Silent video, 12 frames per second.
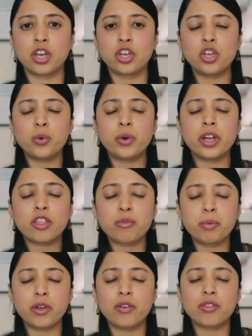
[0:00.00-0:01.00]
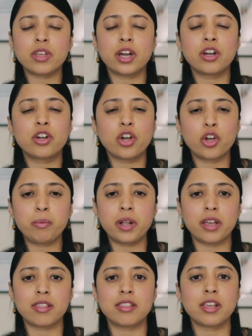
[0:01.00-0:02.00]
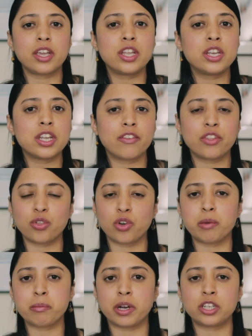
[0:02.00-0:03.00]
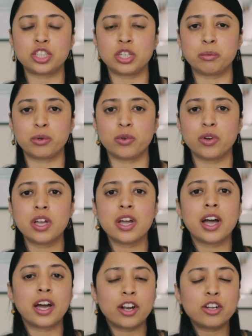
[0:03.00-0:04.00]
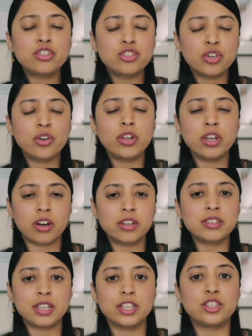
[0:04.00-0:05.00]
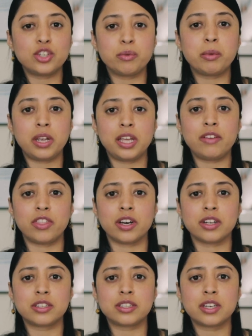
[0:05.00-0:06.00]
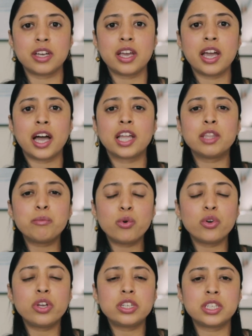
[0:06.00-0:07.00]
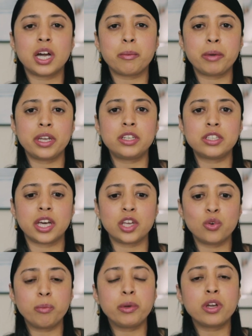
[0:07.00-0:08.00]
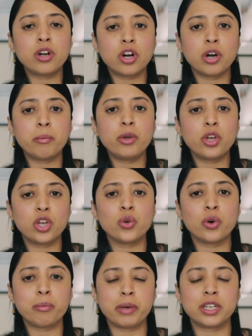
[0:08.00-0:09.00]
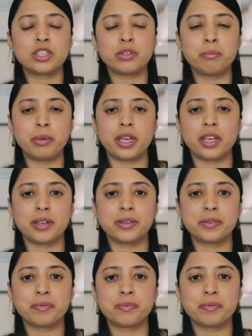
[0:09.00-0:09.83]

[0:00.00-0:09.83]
you will experience and go places that you never thought imaginable. And I truly, honestly do believe that. And the more you tap into that, you'll become who you are meant to be.